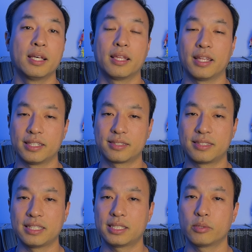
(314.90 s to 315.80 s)
It's
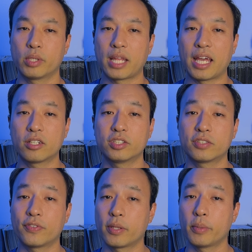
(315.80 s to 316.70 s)
decent with angles
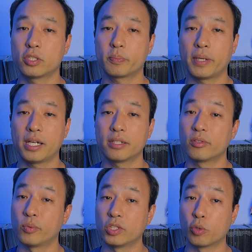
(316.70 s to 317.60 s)
for the most
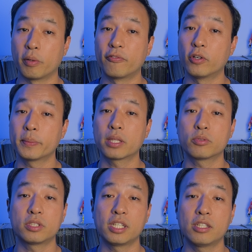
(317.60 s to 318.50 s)
part. When you're performing the
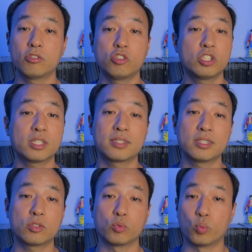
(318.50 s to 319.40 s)
routine, you just
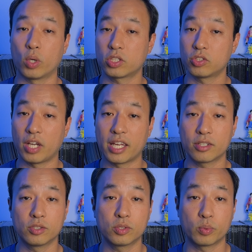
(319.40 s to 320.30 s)
need to watch your
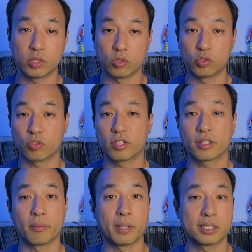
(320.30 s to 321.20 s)
angles when you're drawing
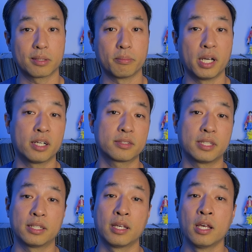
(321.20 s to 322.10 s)
the magic marks
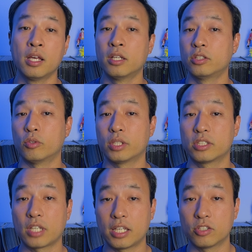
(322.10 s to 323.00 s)
and doing
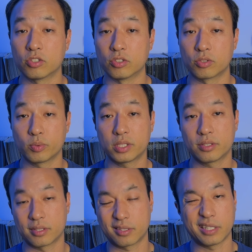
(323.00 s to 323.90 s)
changes, which is
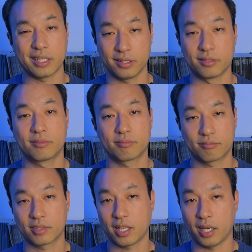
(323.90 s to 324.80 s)
standard
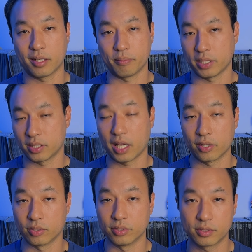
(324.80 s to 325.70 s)
card magic
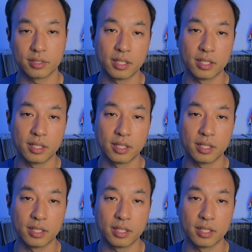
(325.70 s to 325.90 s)
angles.